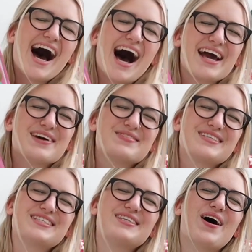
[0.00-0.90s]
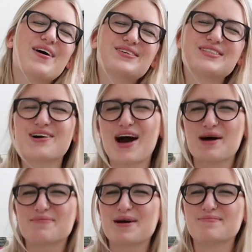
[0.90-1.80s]
I am so, so
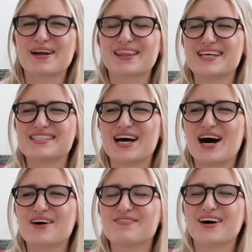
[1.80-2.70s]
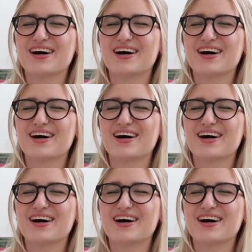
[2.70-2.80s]
happy I picked this up.